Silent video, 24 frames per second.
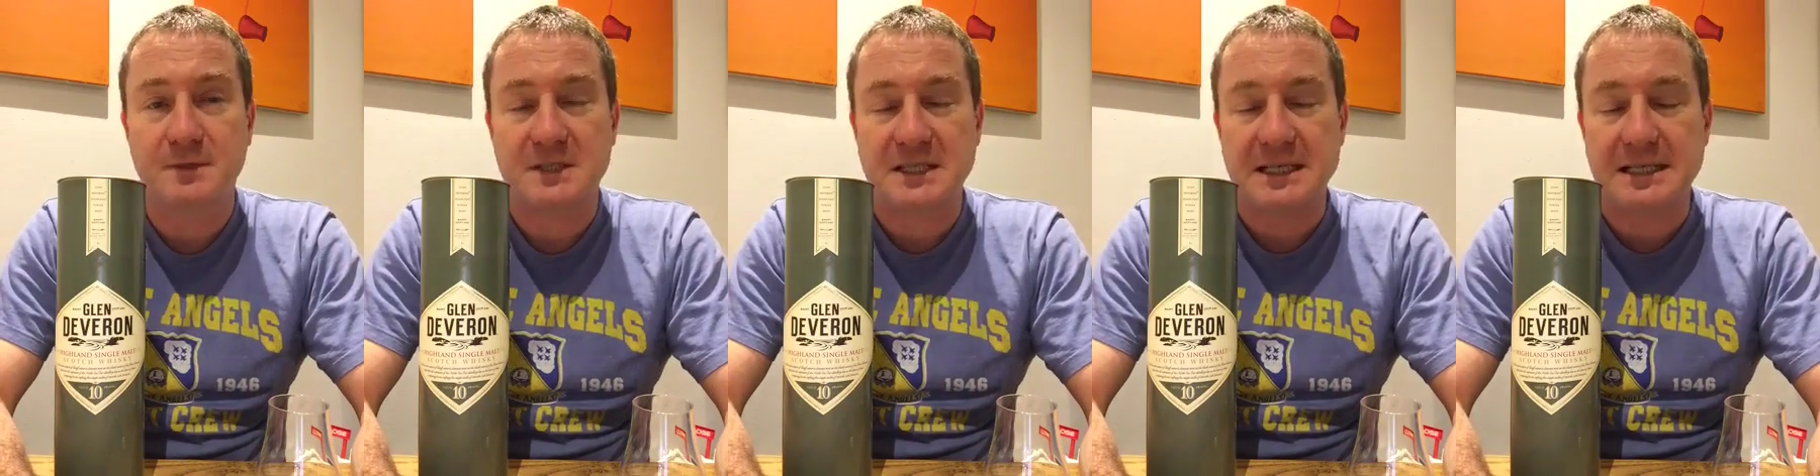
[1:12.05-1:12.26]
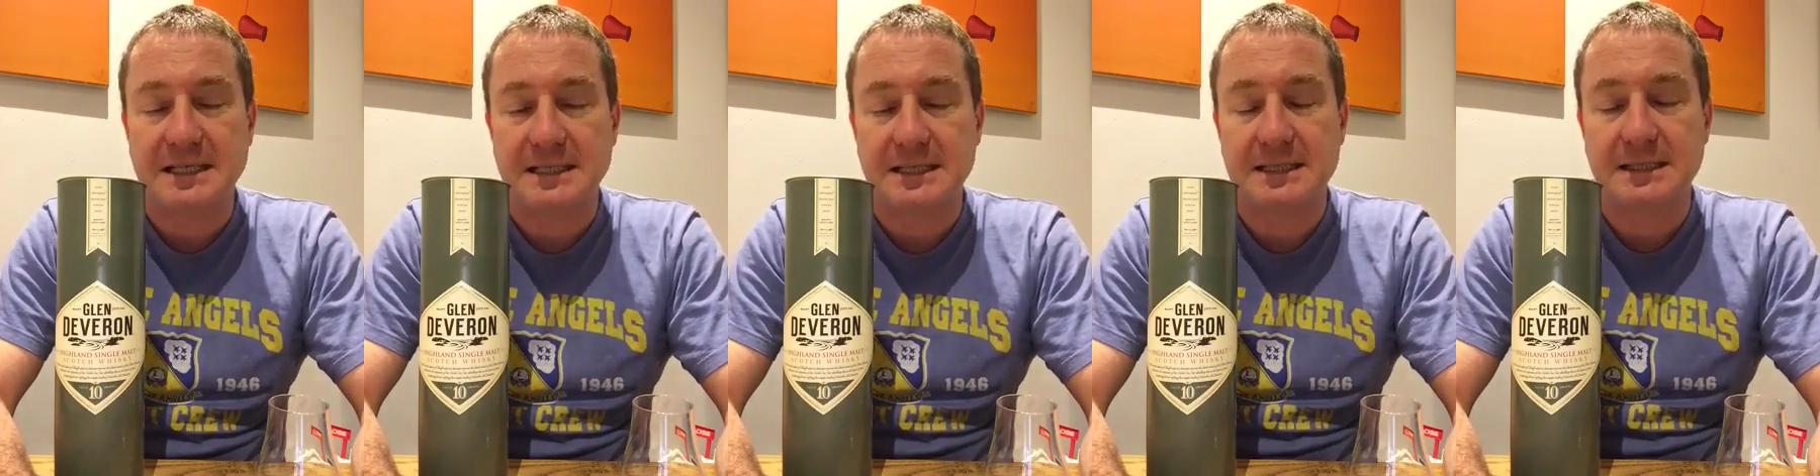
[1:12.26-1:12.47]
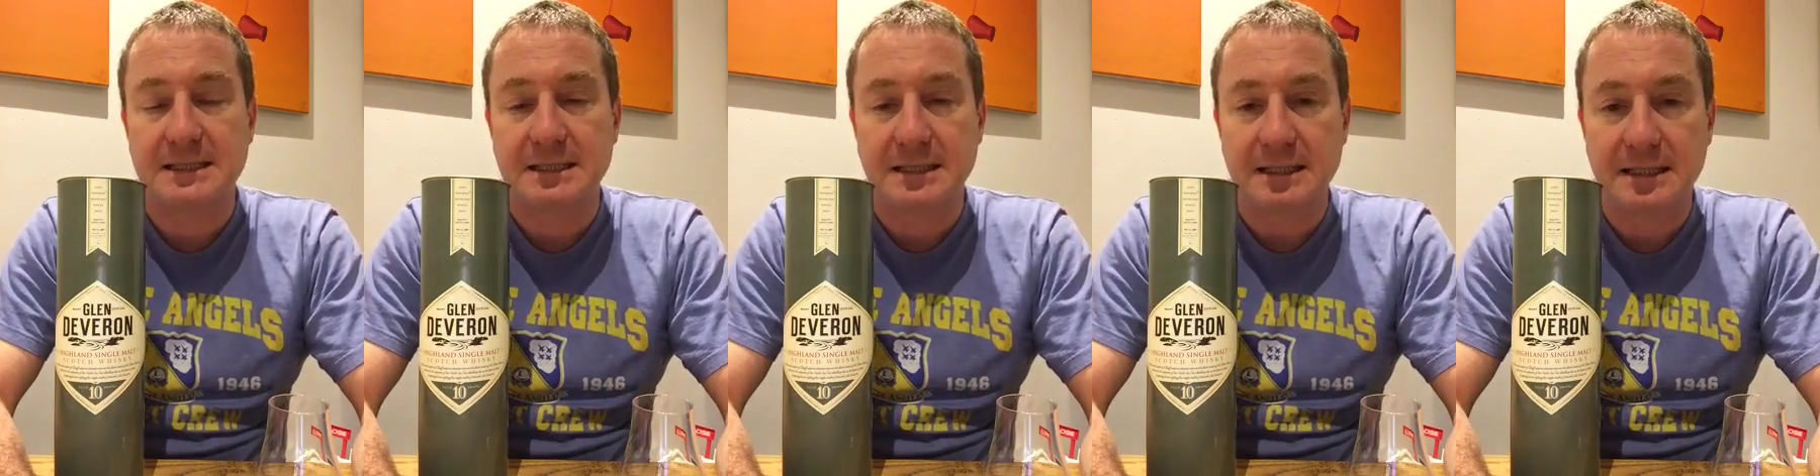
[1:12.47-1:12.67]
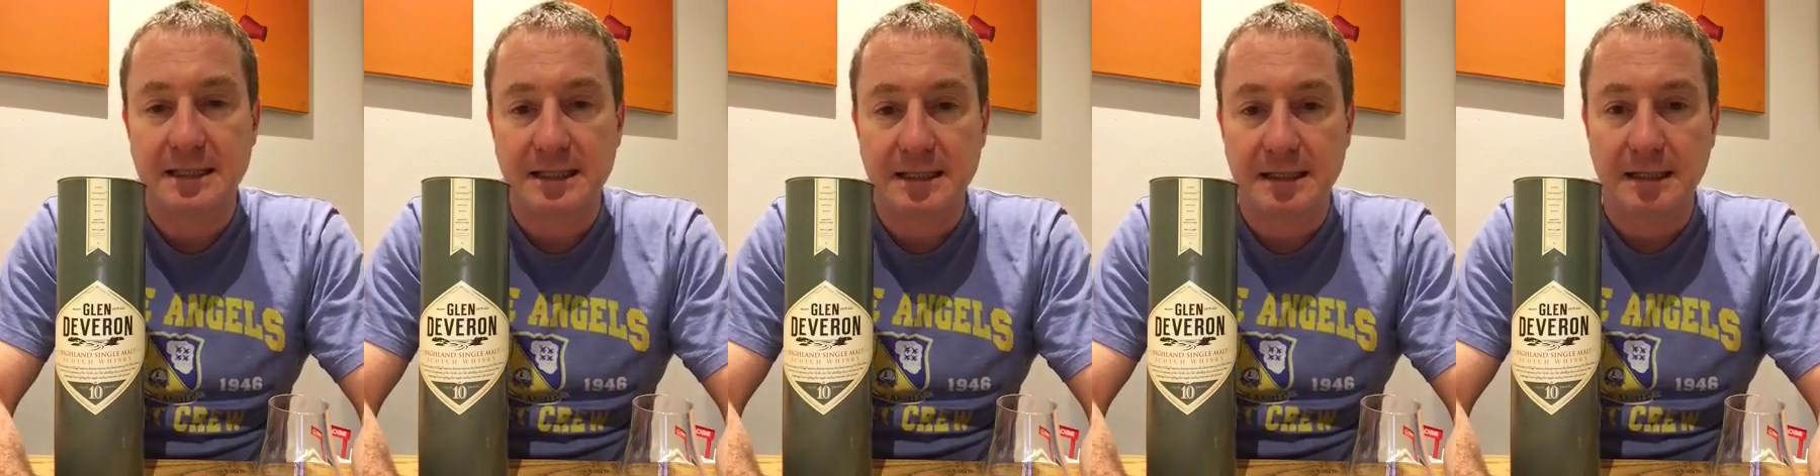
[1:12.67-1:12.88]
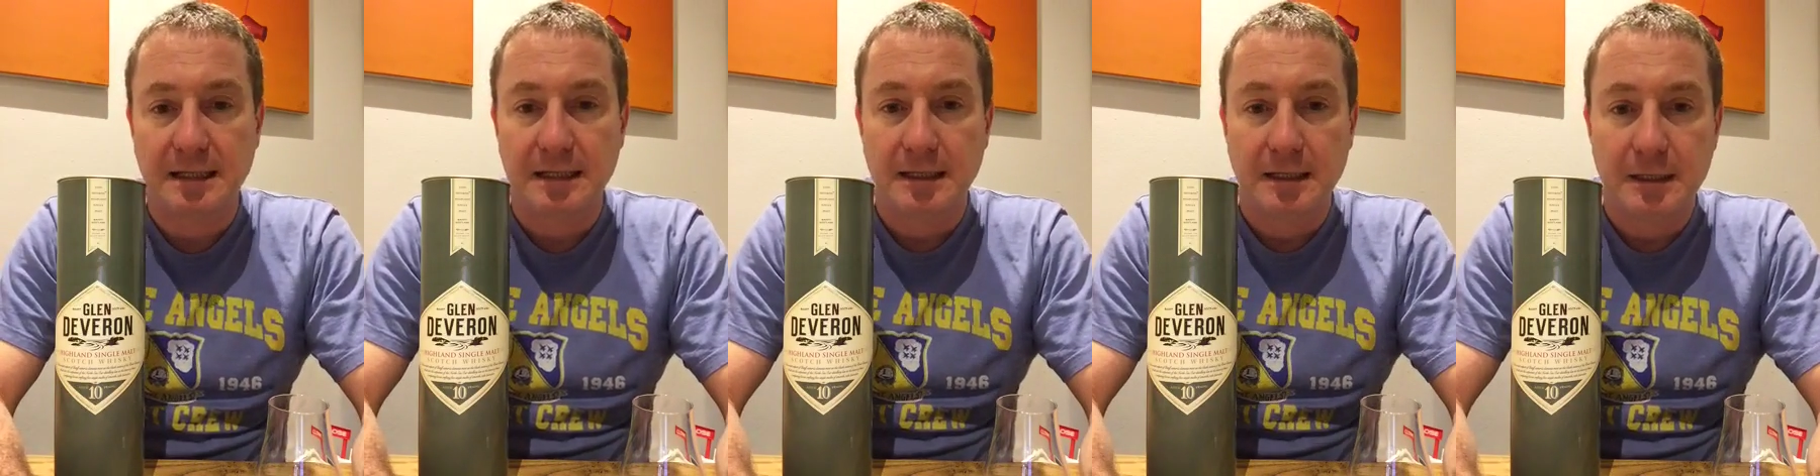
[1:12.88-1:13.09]
since
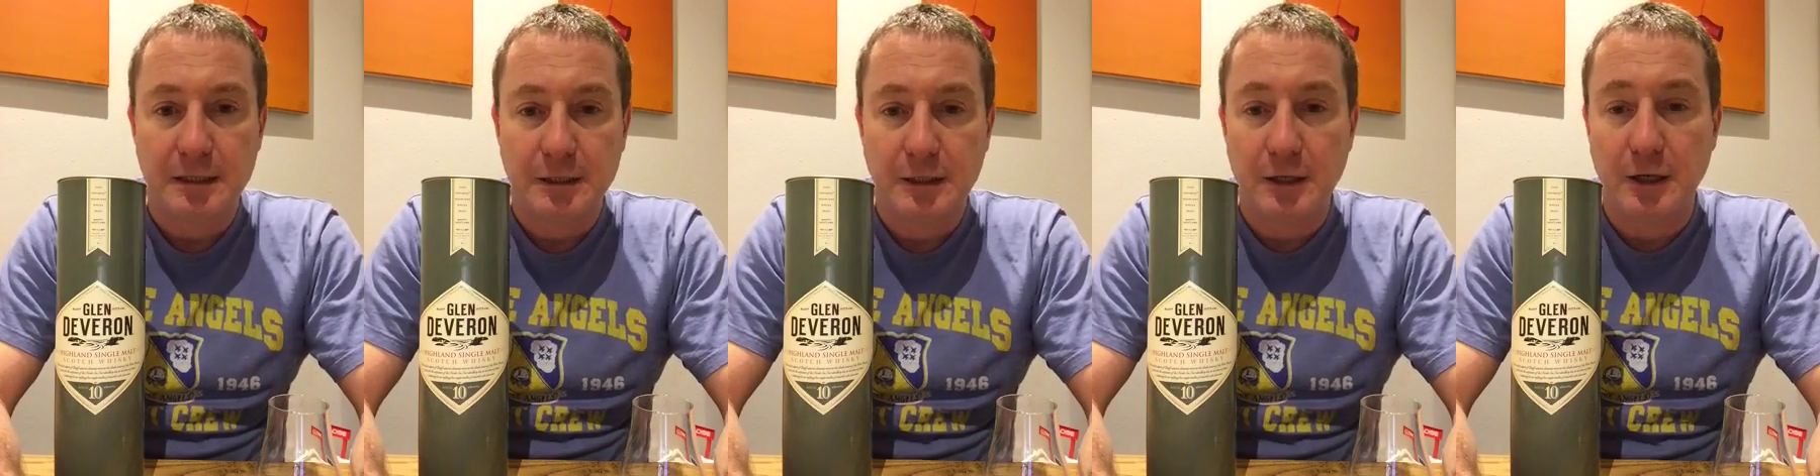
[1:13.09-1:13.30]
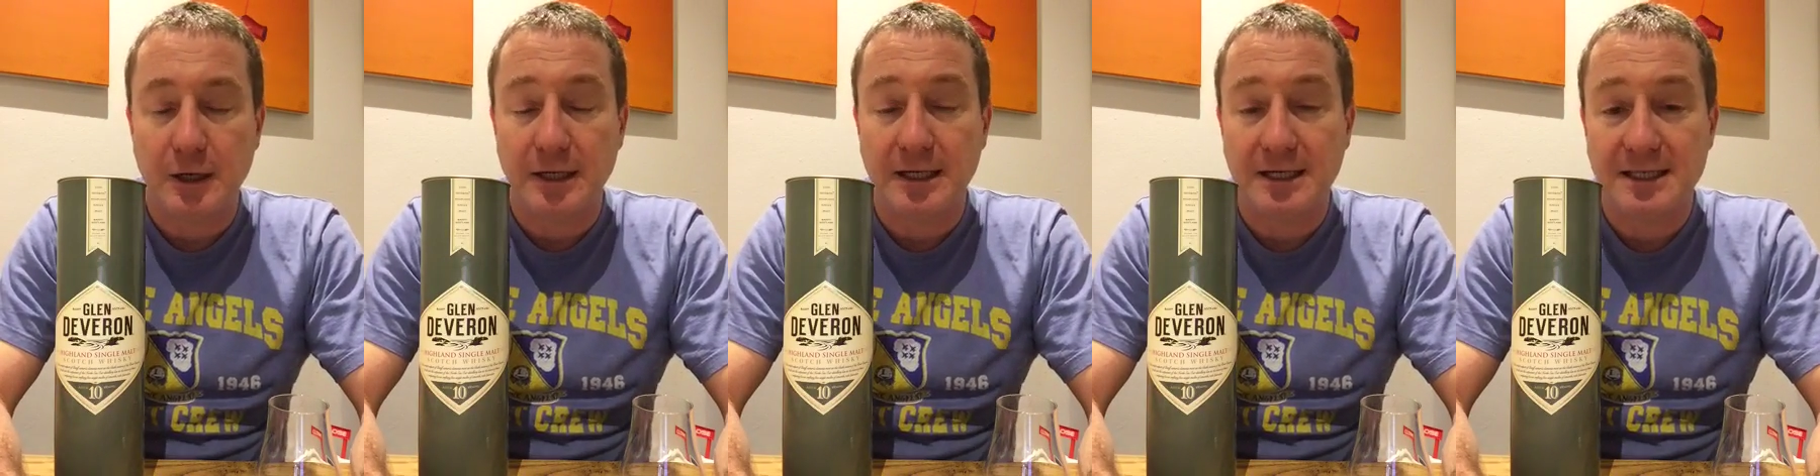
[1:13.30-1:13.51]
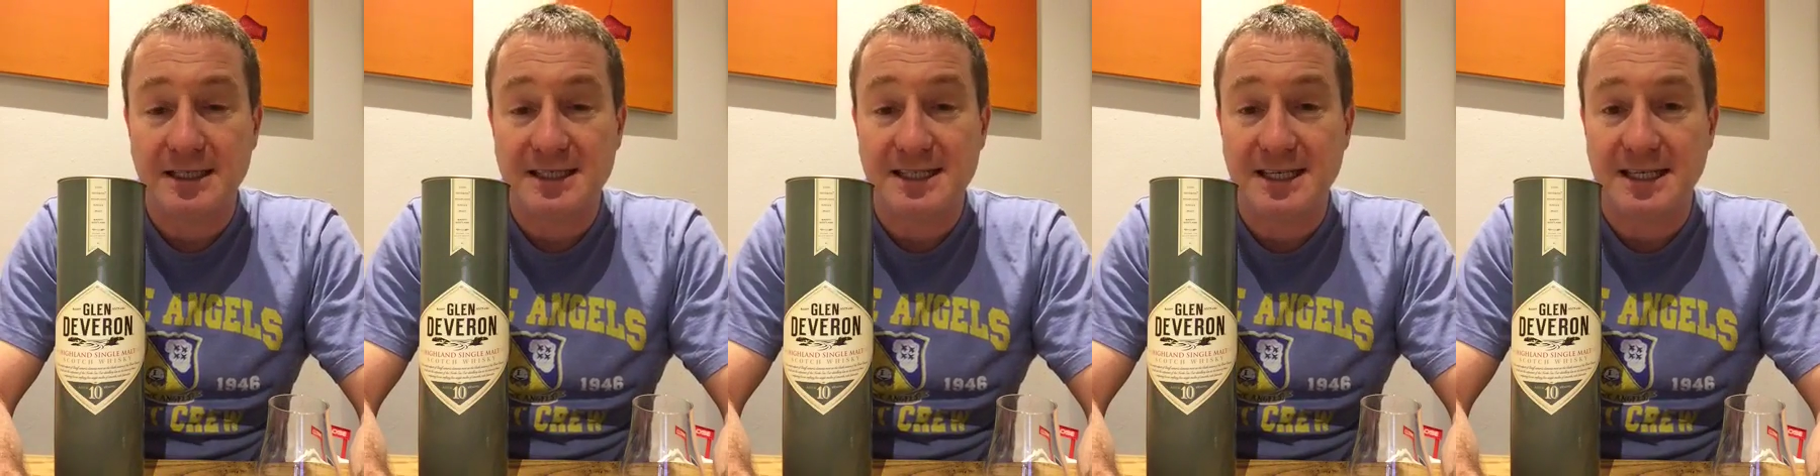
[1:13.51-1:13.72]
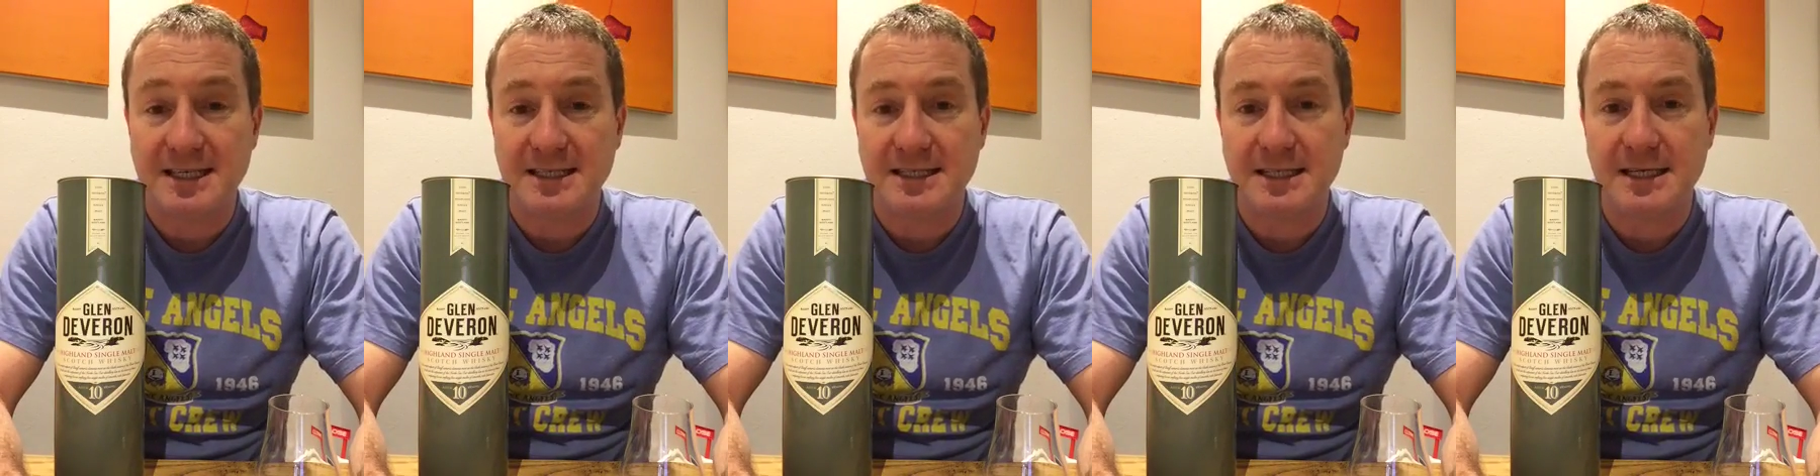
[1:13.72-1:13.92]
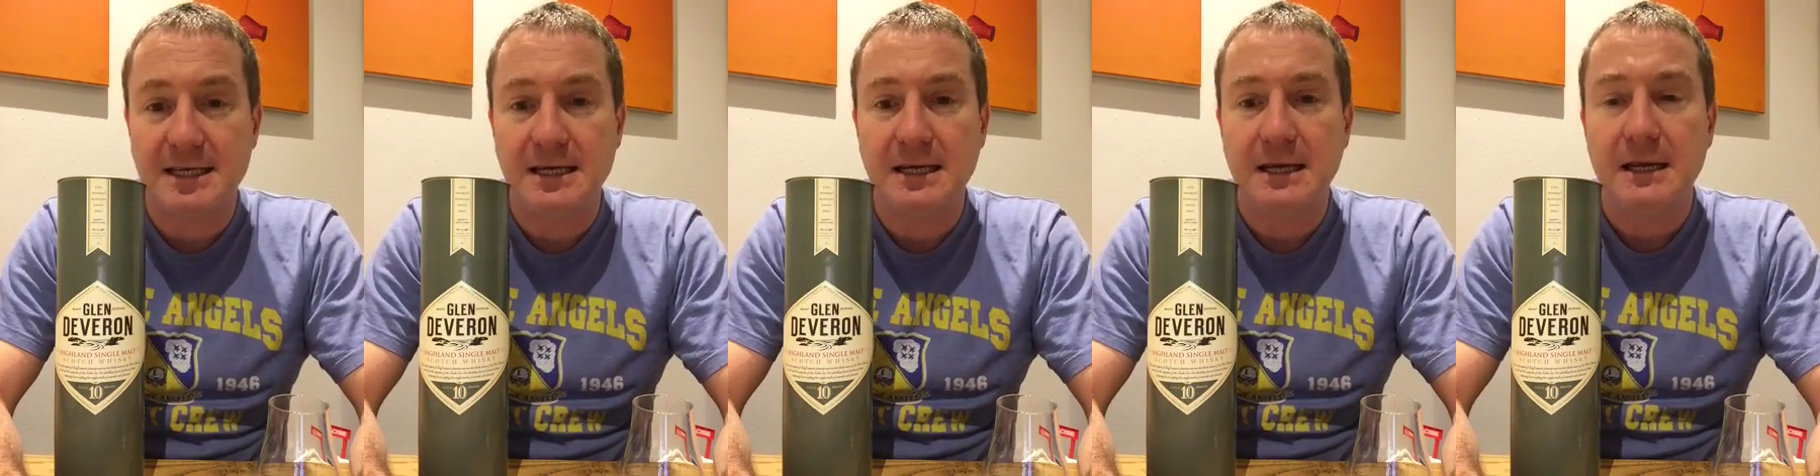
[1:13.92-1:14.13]

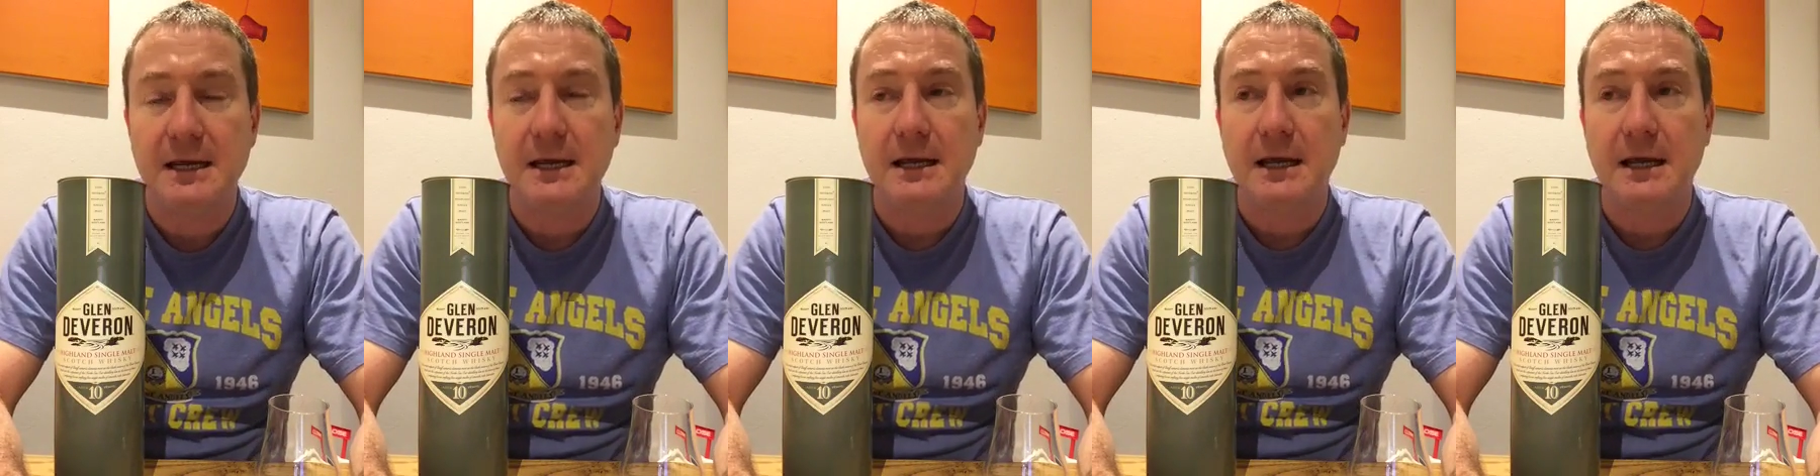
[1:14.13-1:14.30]
1960,